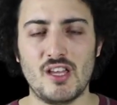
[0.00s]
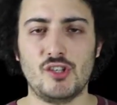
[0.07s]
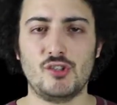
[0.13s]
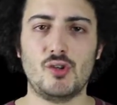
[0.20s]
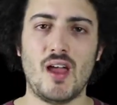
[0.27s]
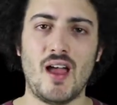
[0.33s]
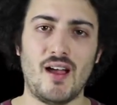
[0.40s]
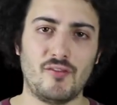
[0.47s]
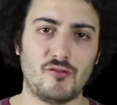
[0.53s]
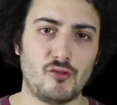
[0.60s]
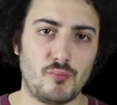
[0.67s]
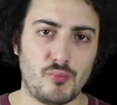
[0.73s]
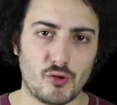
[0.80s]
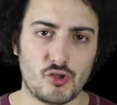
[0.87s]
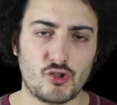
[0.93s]
you have to
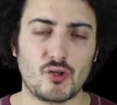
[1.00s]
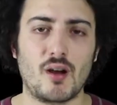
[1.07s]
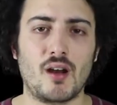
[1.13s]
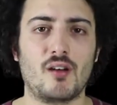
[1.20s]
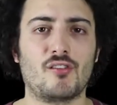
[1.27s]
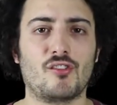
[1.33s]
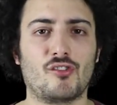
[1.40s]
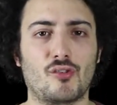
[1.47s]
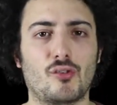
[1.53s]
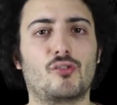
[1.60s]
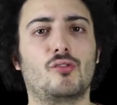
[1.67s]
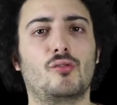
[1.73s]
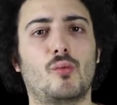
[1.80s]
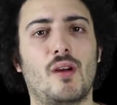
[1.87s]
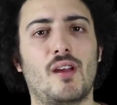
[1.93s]
push your air in a
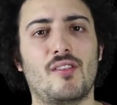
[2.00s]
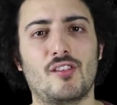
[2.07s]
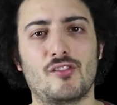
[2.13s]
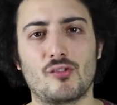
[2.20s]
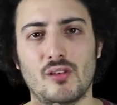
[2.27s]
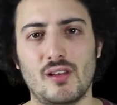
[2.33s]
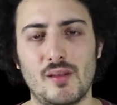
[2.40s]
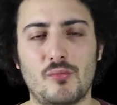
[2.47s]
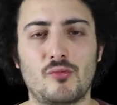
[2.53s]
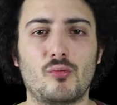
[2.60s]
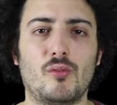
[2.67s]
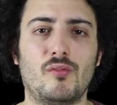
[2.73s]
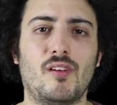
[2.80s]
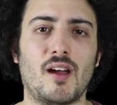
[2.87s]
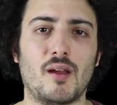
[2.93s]
certain way that your lips
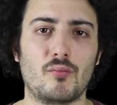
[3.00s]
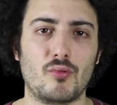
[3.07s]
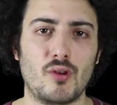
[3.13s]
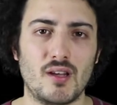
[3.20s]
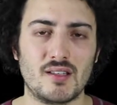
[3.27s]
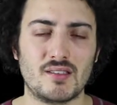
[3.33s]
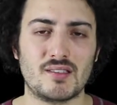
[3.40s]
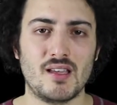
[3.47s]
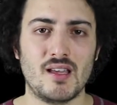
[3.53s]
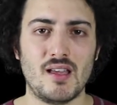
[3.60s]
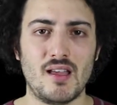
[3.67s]
will vibrate,